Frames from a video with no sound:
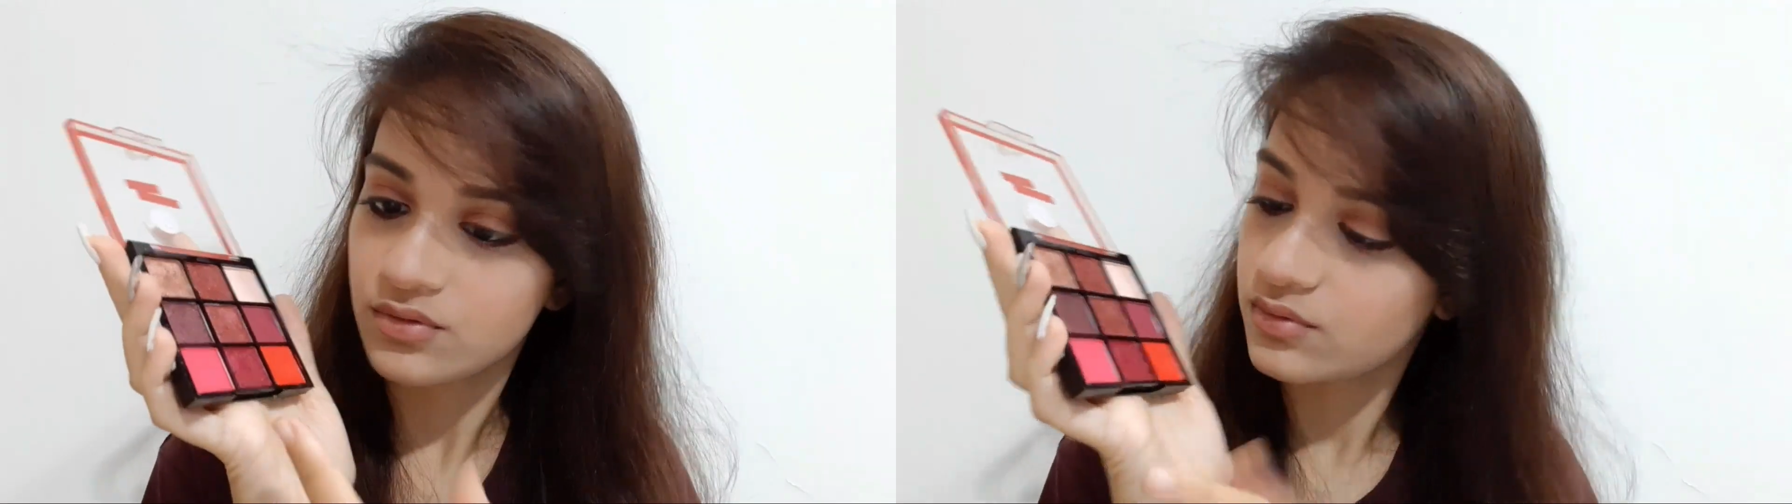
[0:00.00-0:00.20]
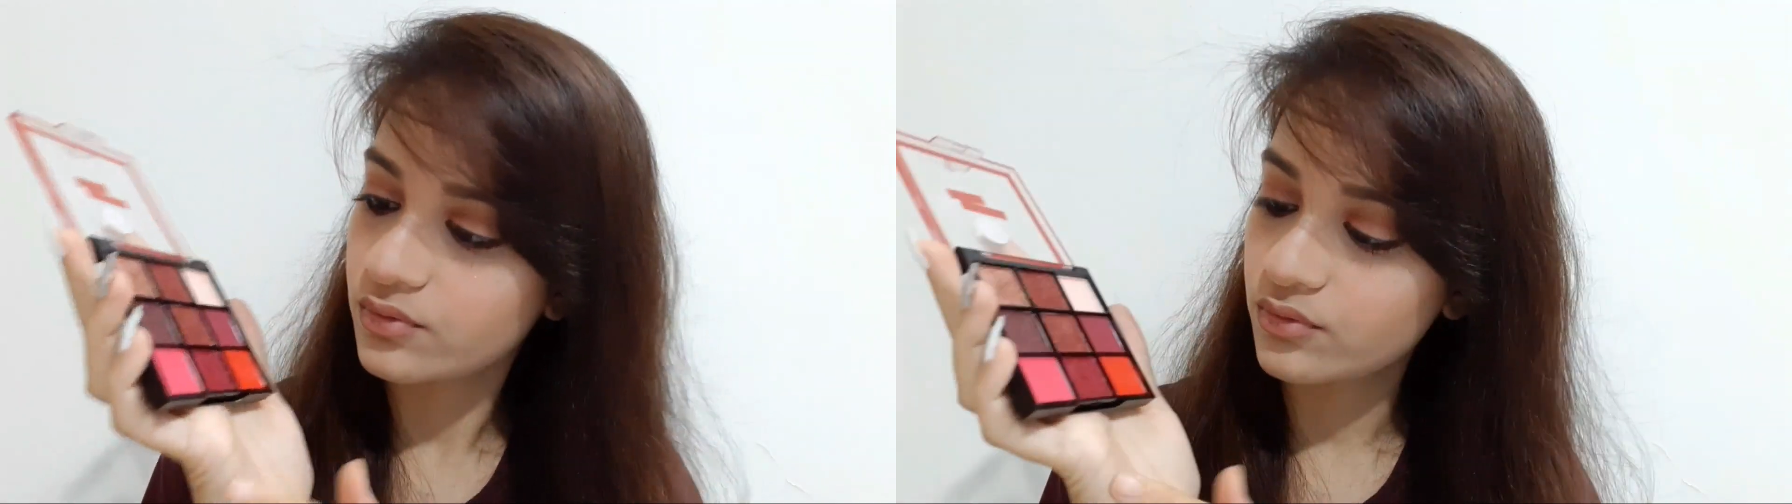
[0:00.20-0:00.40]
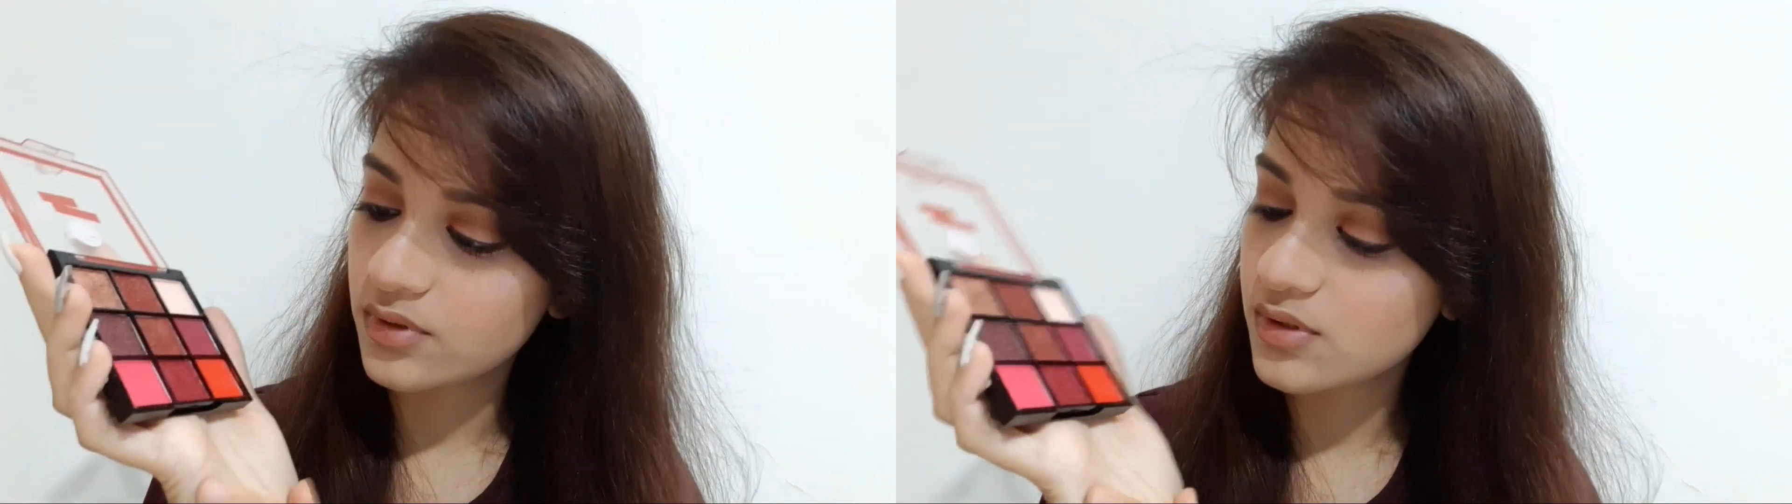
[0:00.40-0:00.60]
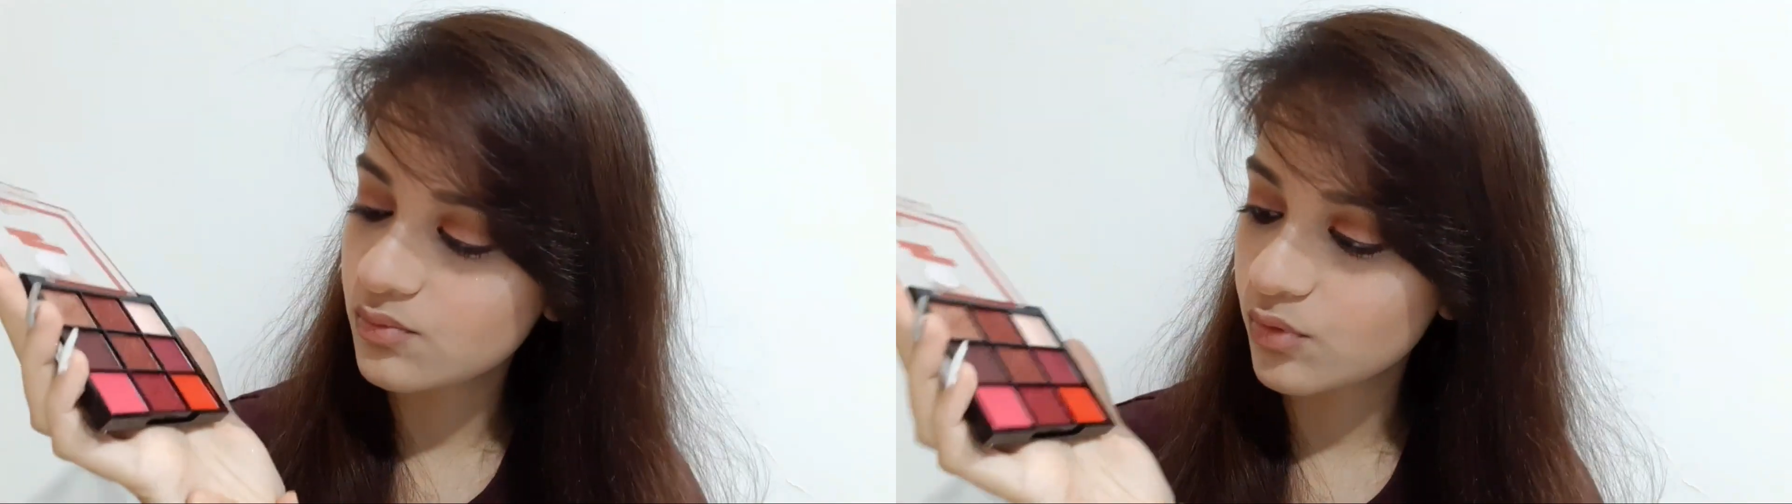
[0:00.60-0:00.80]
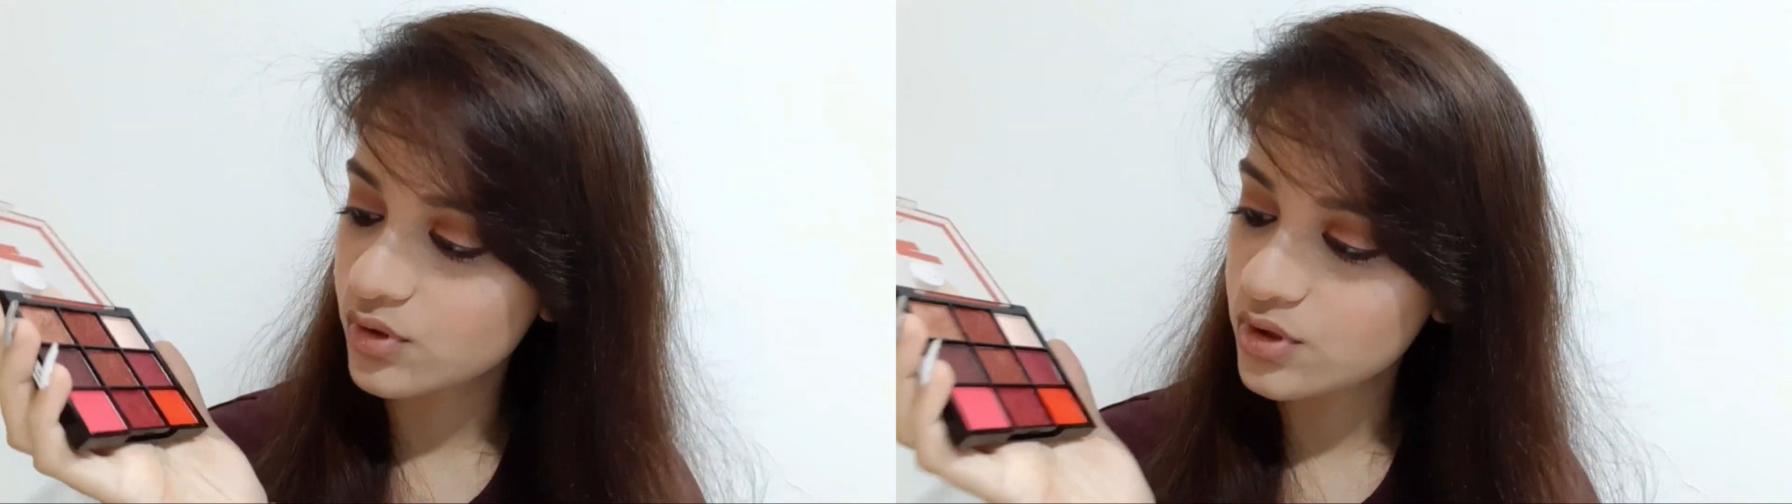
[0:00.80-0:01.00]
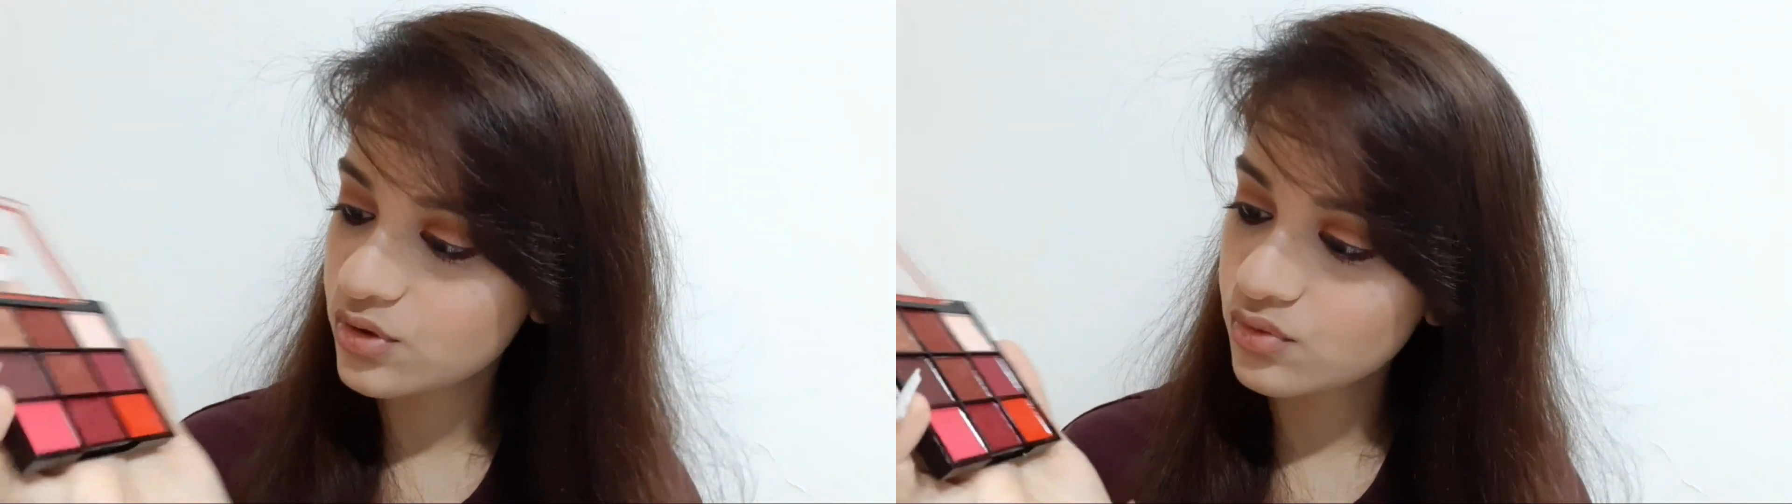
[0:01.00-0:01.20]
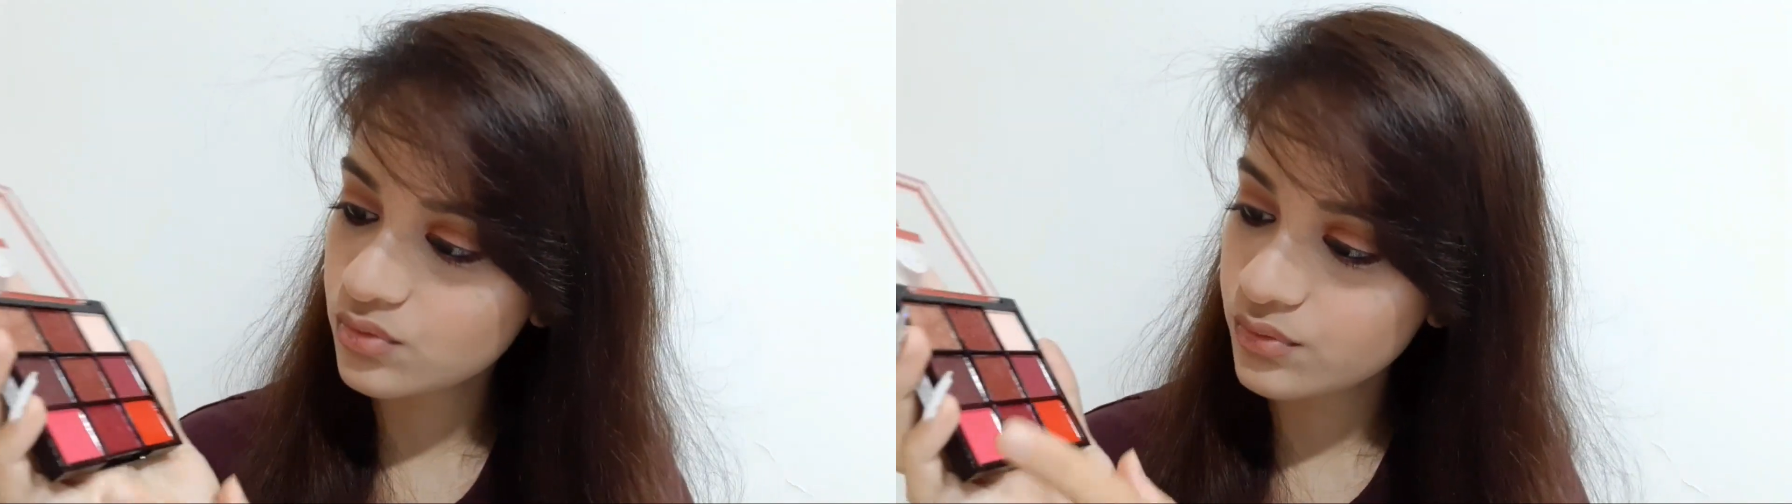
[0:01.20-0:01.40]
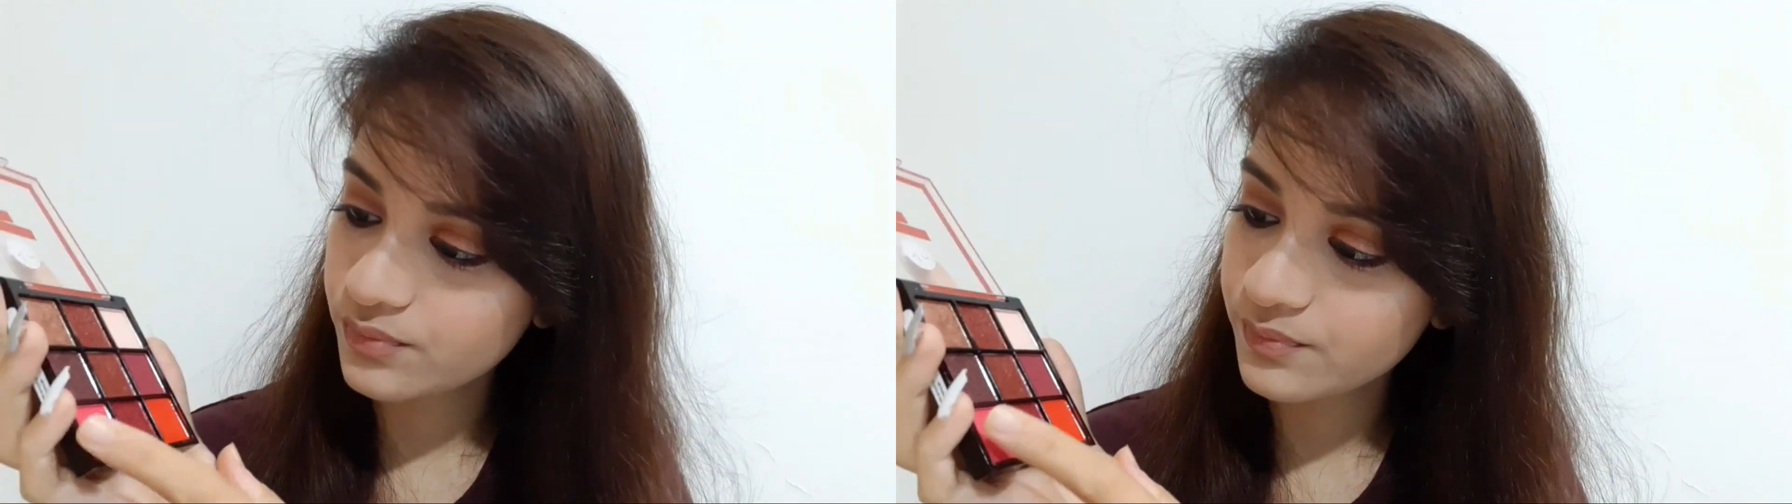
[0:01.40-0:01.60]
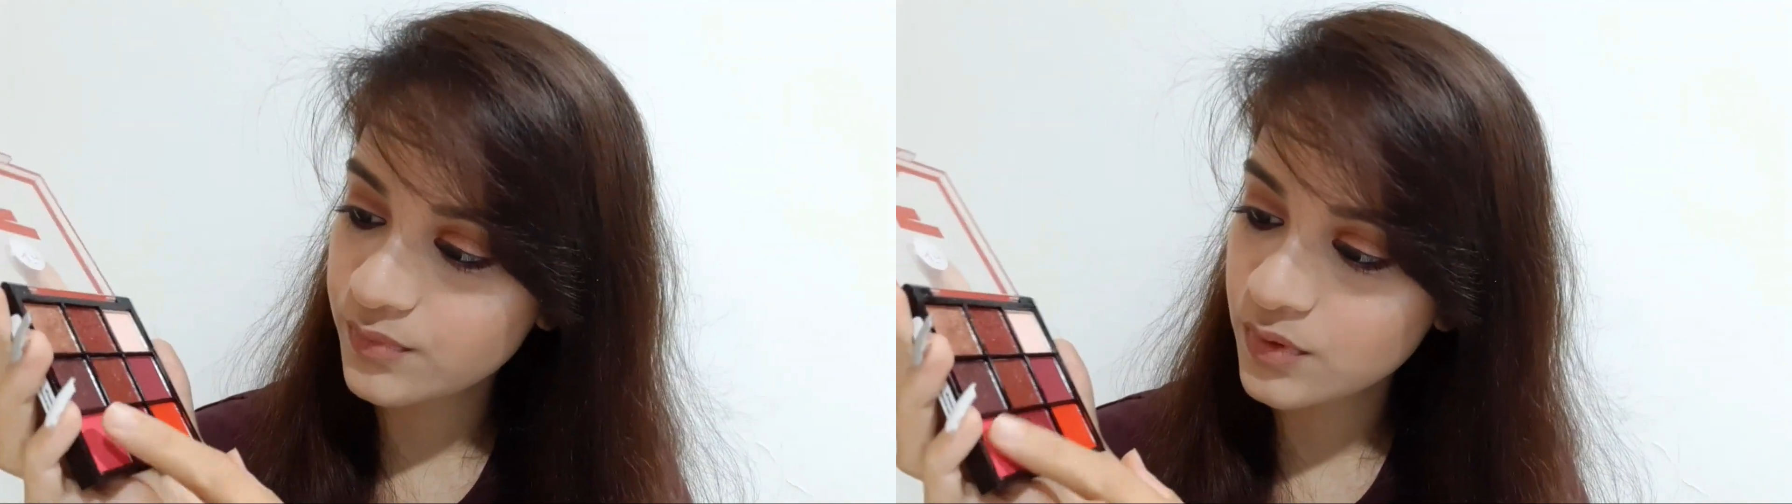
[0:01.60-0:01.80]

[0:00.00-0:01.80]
show you its swatch too.